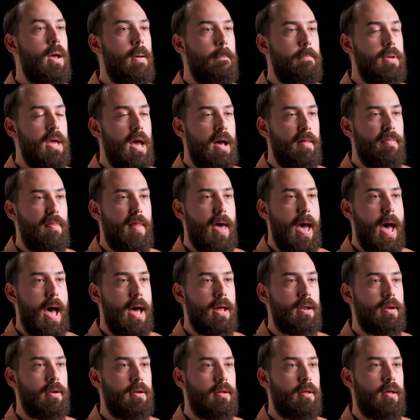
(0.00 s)
Beyond
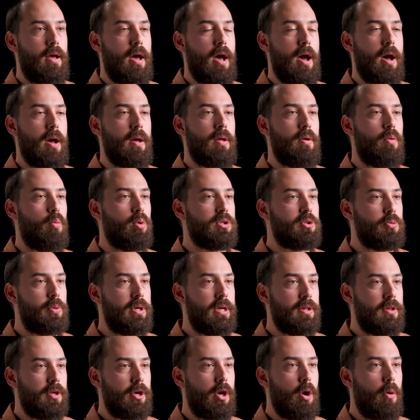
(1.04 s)
that, once we
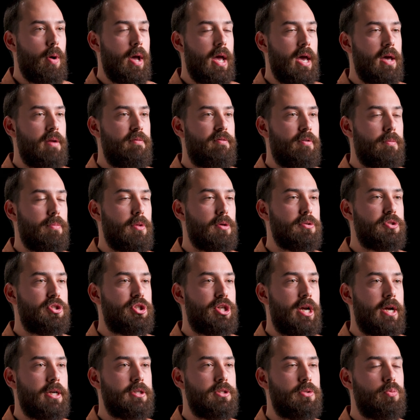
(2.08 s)
get the go-ahead from those
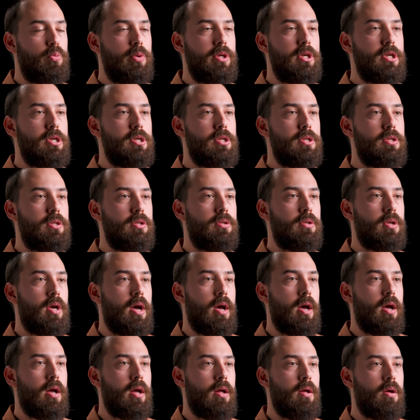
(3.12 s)
checks, we
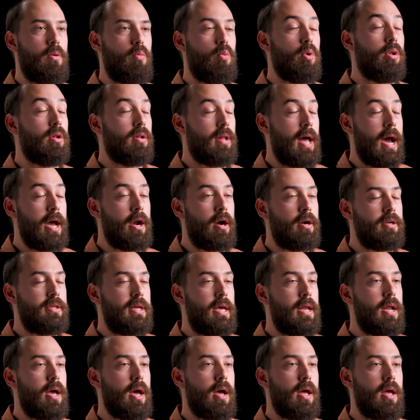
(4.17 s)
will align our
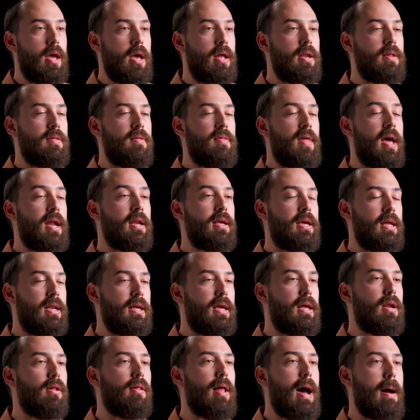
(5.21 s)
data and then can
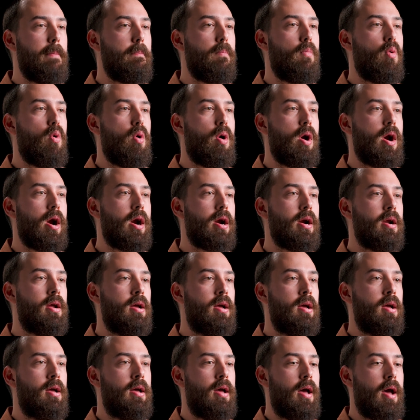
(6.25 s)
get a lot more,
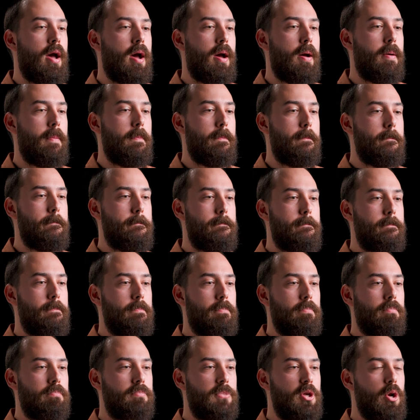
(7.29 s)

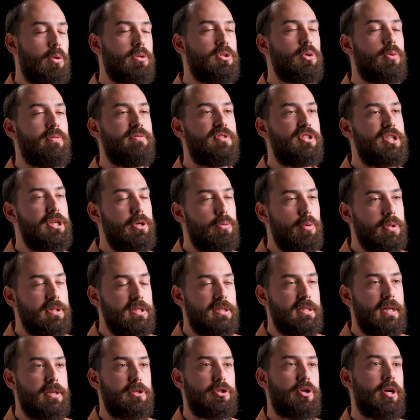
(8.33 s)
sort of
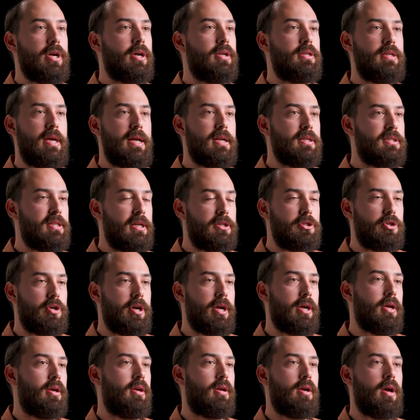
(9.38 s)
sequence-centric,
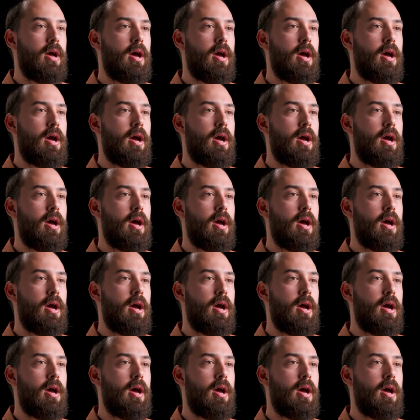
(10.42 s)
data-centric